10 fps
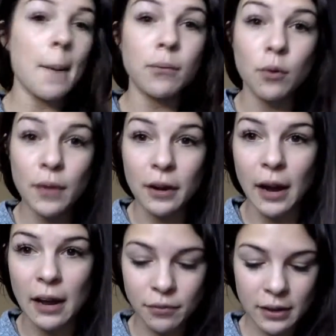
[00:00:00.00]
So there,
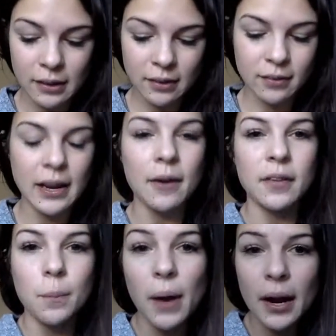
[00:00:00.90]
I've written this down at
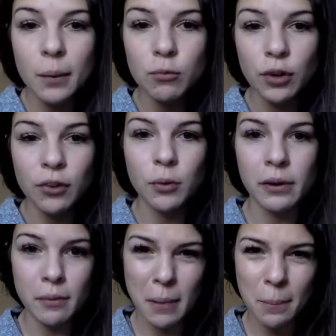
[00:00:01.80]
the bottom just so I
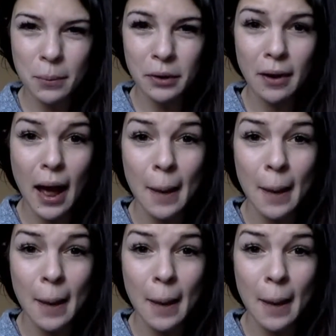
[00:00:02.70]
remember